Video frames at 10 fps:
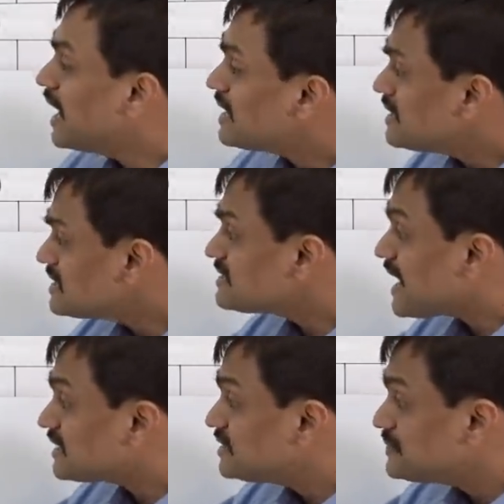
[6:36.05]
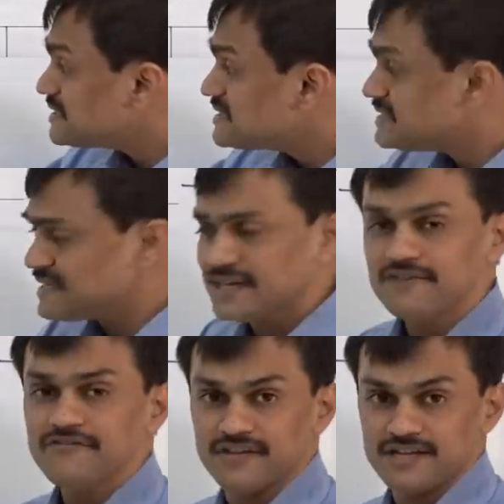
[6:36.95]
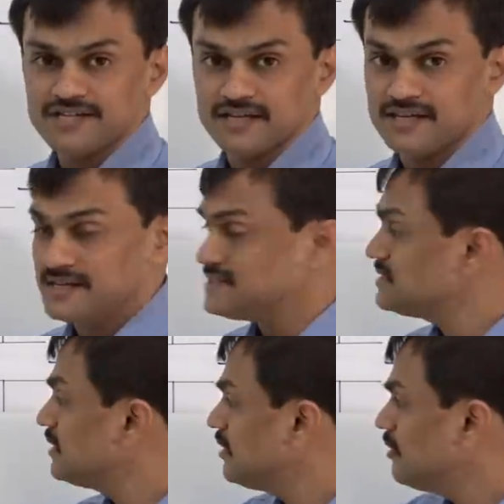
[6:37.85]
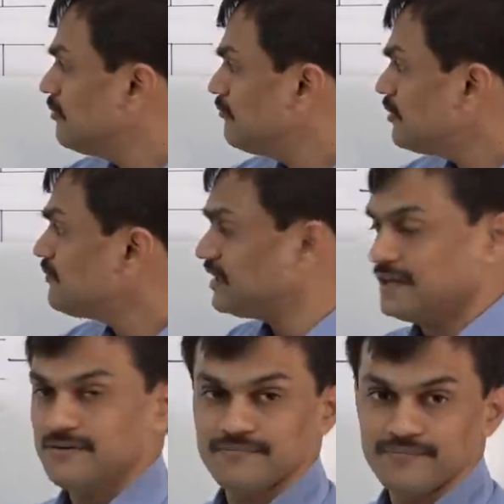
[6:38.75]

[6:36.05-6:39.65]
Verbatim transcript: earliest activity C can finish is 15